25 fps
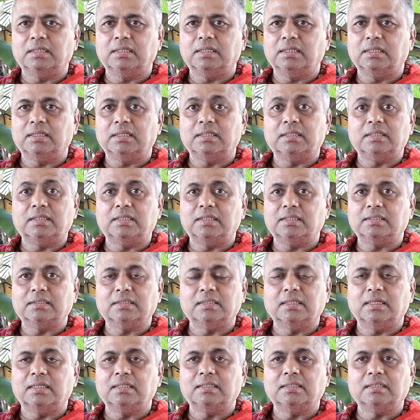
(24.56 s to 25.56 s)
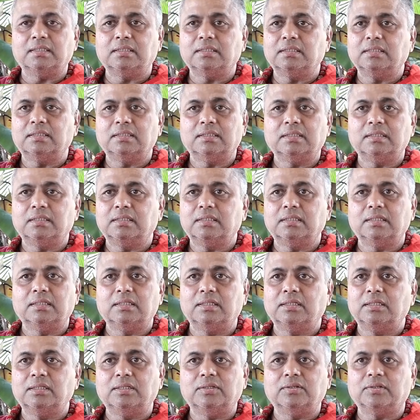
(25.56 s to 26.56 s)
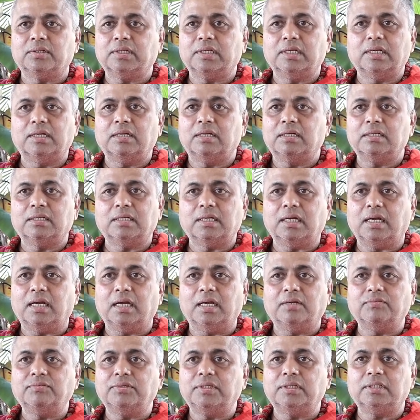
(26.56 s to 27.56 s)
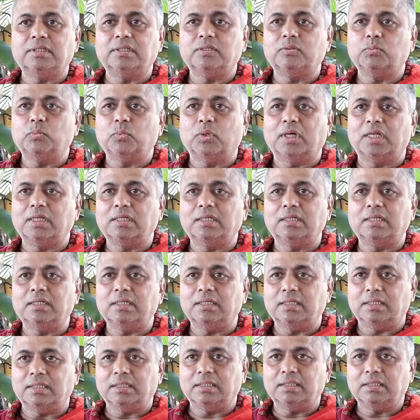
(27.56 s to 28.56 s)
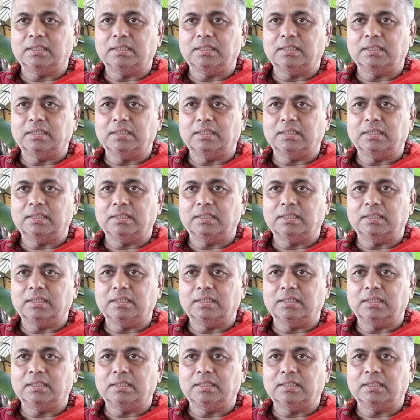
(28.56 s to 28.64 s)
it does not, you cannot have it in one day.